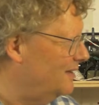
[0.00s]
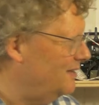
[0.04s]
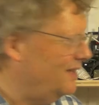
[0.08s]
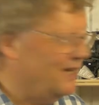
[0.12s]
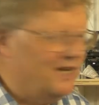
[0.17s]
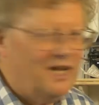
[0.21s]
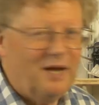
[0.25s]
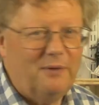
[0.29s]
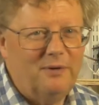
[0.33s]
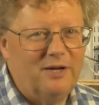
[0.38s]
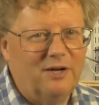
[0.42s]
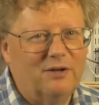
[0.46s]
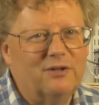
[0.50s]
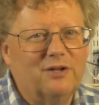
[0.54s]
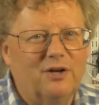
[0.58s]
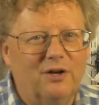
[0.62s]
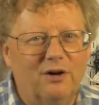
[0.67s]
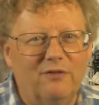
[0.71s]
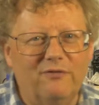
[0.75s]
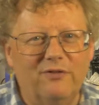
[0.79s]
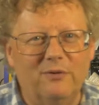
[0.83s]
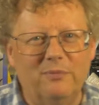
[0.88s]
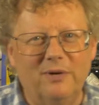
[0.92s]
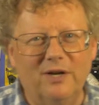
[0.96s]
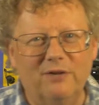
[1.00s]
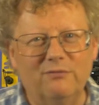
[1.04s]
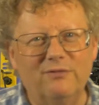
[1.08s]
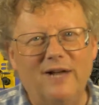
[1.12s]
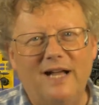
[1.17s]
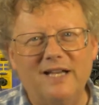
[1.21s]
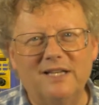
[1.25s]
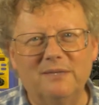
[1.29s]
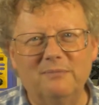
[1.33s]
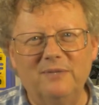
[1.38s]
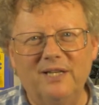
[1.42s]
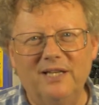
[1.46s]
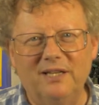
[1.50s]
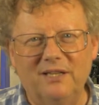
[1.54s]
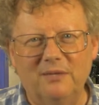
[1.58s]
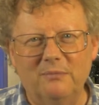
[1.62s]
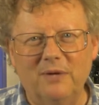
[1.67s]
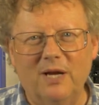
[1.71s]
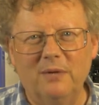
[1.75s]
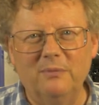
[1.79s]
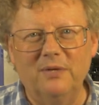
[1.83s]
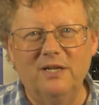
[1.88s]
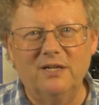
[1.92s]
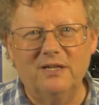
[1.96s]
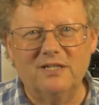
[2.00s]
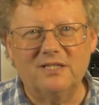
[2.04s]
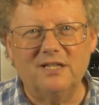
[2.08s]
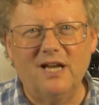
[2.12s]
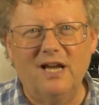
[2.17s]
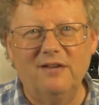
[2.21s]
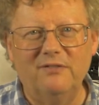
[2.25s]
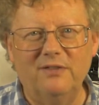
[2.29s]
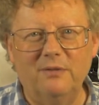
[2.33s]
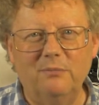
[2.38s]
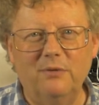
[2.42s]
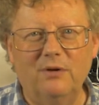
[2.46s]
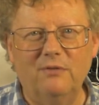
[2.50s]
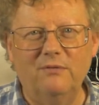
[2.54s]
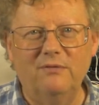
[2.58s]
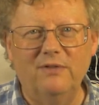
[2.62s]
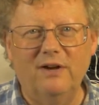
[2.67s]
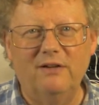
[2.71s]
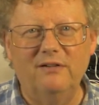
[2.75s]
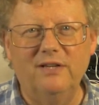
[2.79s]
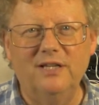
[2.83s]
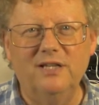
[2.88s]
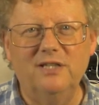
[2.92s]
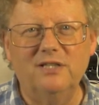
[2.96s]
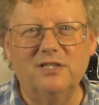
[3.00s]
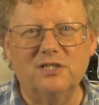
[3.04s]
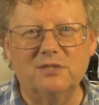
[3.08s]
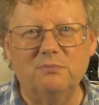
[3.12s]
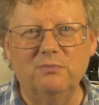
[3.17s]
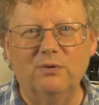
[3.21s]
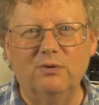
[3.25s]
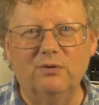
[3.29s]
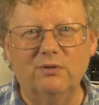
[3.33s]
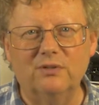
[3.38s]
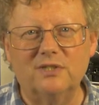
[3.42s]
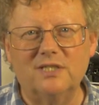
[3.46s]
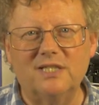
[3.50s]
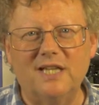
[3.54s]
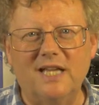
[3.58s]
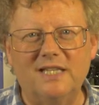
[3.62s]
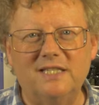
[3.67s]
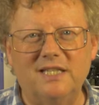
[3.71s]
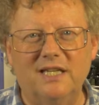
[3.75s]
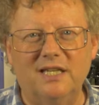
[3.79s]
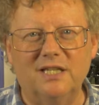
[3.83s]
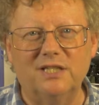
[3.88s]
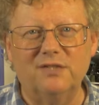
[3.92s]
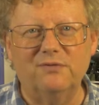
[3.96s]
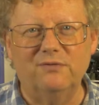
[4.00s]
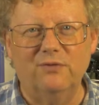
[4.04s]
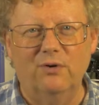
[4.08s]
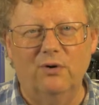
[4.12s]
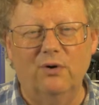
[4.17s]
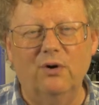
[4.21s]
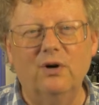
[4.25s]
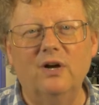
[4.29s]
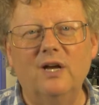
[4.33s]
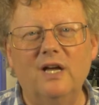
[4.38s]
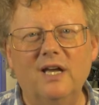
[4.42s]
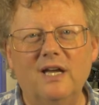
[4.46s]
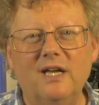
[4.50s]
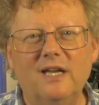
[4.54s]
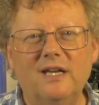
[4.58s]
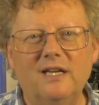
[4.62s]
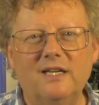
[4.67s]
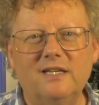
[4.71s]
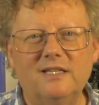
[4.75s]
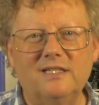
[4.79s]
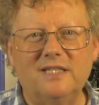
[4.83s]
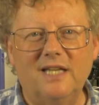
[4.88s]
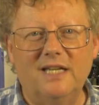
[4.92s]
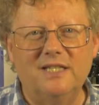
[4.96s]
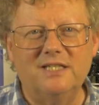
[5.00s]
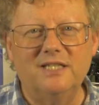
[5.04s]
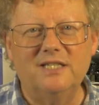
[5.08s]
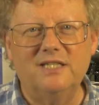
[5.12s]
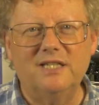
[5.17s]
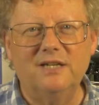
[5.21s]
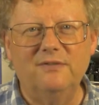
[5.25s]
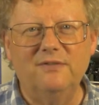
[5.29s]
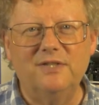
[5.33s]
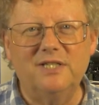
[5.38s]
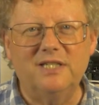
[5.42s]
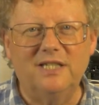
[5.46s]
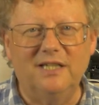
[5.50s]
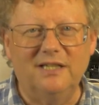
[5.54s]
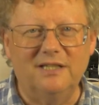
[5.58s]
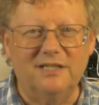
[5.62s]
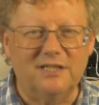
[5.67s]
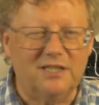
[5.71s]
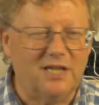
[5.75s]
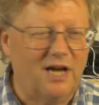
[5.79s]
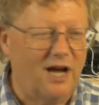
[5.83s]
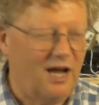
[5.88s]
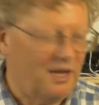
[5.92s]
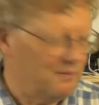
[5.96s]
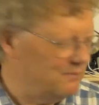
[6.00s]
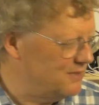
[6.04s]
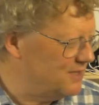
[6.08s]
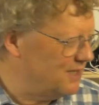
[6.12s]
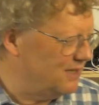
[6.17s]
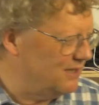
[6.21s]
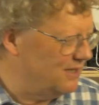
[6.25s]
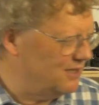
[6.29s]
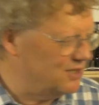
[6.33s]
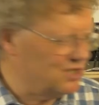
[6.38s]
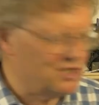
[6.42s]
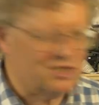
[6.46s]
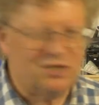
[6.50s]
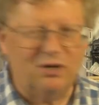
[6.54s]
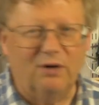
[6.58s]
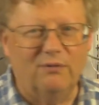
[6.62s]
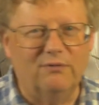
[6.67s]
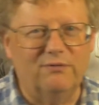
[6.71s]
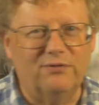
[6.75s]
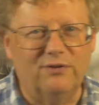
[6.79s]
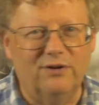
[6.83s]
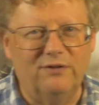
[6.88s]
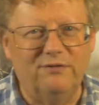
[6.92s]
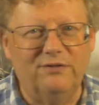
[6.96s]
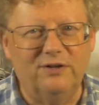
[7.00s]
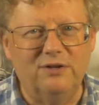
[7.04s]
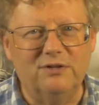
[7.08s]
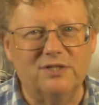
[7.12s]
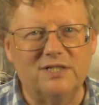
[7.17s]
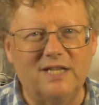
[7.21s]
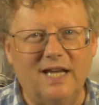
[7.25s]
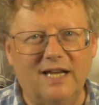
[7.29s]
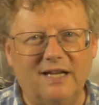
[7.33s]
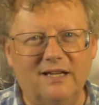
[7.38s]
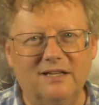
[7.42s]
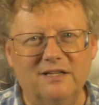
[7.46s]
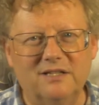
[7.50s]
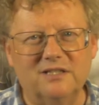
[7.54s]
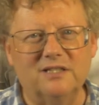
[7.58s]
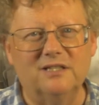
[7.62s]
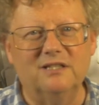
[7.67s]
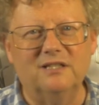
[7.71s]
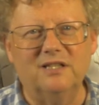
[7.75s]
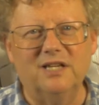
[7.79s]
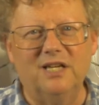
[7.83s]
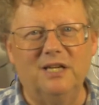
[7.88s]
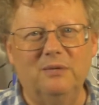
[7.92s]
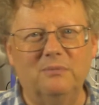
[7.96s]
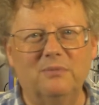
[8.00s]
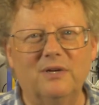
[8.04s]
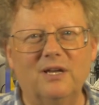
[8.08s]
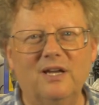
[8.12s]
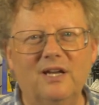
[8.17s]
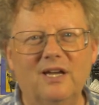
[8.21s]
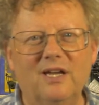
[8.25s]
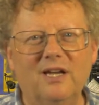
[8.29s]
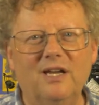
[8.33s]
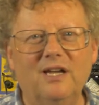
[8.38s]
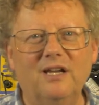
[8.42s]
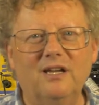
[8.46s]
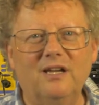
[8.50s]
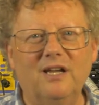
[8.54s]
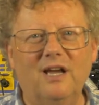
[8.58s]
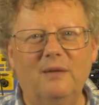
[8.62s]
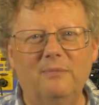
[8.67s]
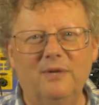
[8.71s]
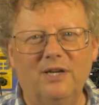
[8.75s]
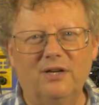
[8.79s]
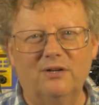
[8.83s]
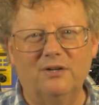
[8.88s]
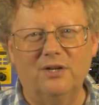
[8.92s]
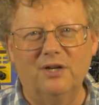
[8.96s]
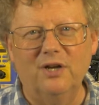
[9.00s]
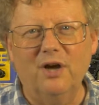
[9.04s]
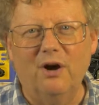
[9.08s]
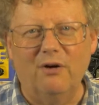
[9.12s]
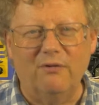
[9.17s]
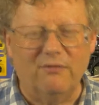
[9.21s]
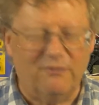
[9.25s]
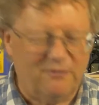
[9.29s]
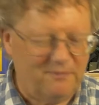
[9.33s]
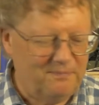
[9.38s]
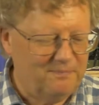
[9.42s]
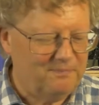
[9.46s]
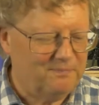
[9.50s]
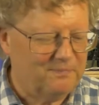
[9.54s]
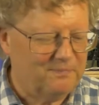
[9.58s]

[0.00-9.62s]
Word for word: They're going on and off a bit randomly at the moment because I have them on very small settings for sensitivity and time. So they're just on for a few seconds and keep coming on and off.